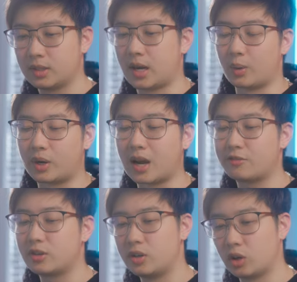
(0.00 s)
I would
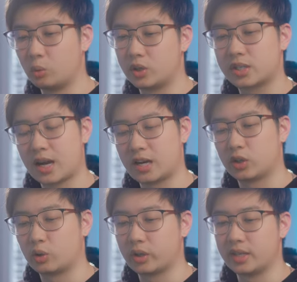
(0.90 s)
have to know which
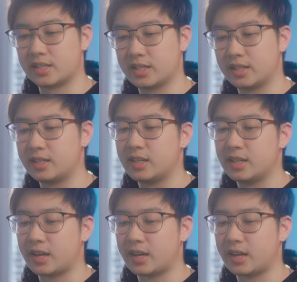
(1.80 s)
category it's in